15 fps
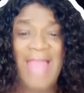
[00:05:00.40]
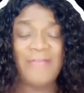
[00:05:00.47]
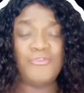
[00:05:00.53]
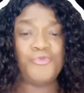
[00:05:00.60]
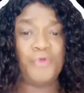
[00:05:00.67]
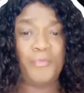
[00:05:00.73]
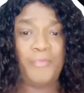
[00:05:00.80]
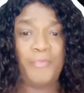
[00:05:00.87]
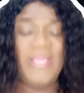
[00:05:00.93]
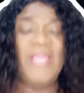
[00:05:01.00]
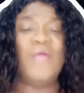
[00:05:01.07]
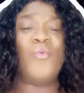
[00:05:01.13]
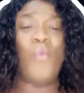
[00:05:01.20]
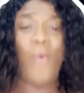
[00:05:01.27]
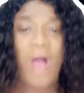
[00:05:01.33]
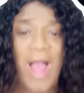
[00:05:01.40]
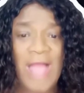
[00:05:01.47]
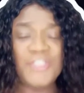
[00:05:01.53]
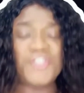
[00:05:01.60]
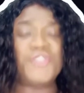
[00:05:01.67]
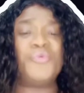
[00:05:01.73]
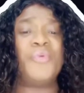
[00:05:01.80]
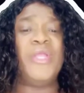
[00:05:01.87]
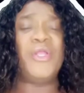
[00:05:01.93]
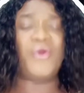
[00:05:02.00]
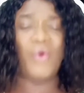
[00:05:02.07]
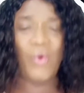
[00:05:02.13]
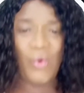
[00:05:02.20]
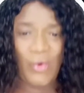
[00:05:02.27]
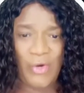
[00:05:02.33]
were being watched,
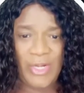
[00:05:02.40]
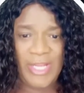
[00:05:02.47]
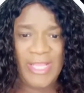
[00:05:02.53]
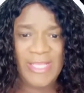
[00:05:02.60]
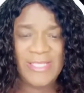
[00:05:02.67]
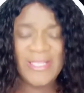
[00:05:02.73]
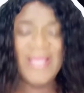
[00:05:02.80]
recorded,